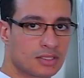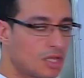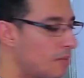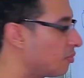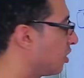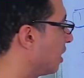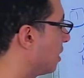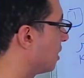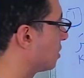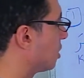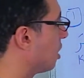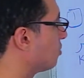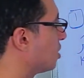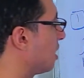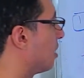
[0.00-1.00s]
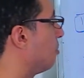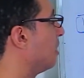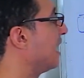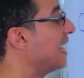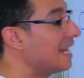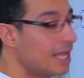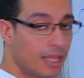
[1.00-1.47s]
something that comes in the
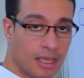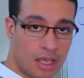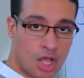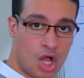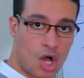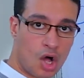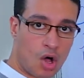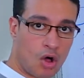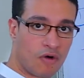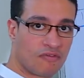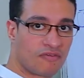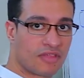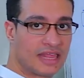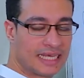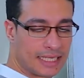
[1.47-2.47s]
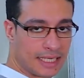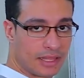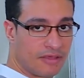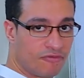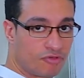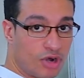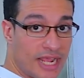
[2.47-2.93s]
beginning of
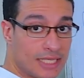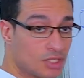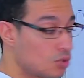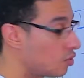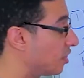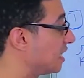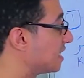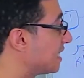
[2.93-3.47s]
the phrase or the